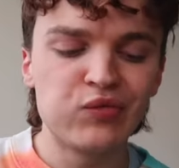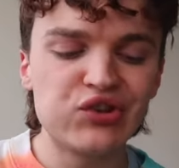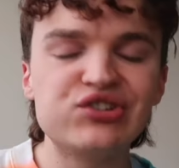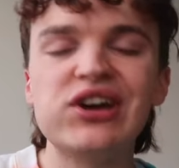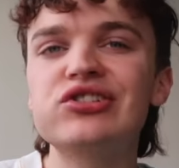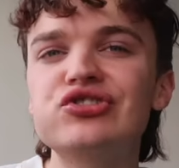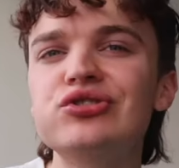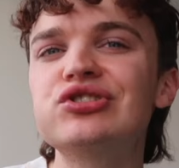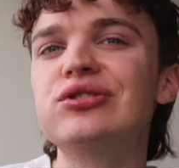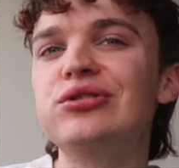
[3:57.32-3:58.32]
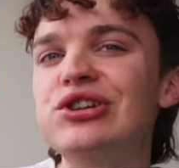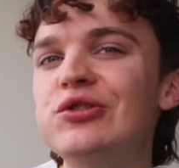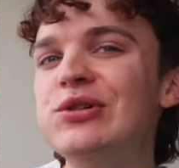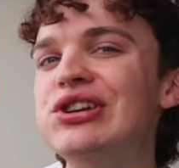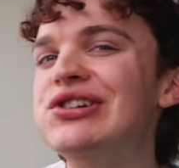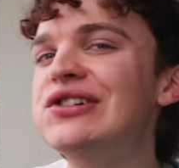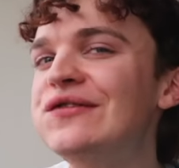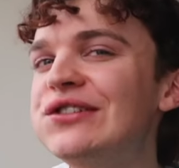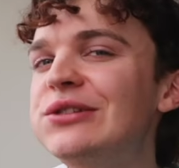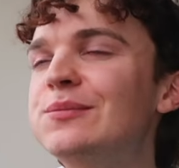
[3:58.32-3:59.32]
The texture is a little bit
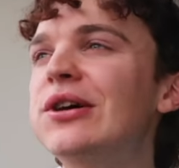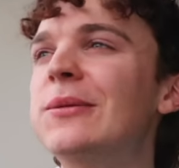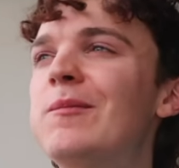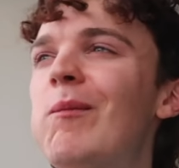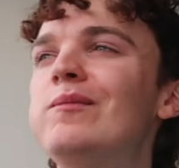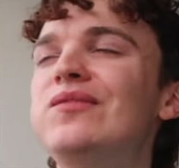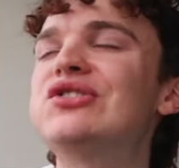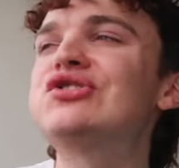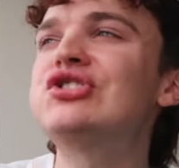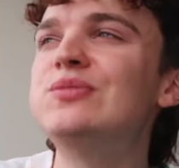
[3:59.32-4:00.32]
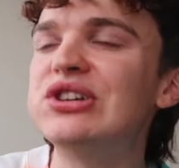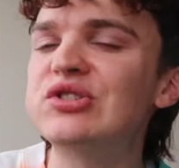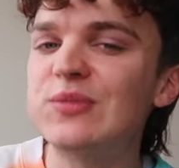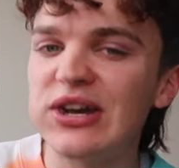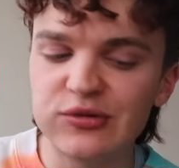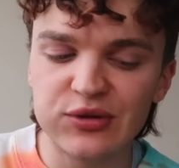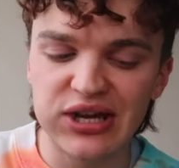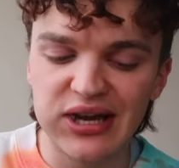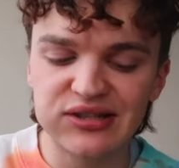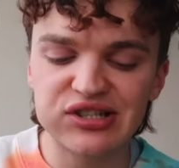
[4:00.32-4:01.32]
iffy, but that's to be expected with
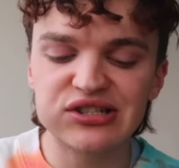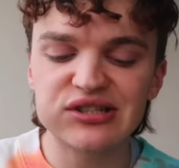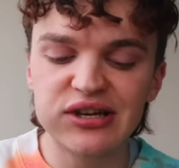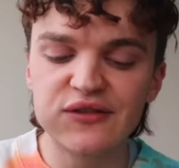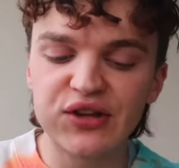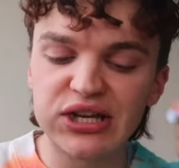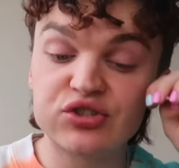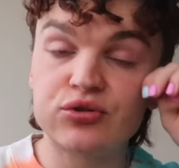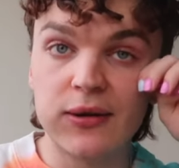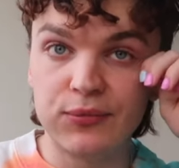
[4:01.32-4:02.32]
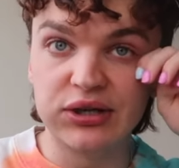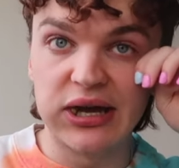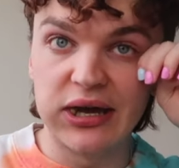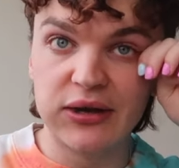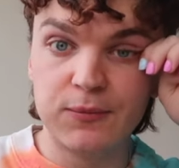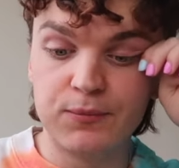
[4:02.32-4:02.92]
eggs. It's kind of like a scrambled egg,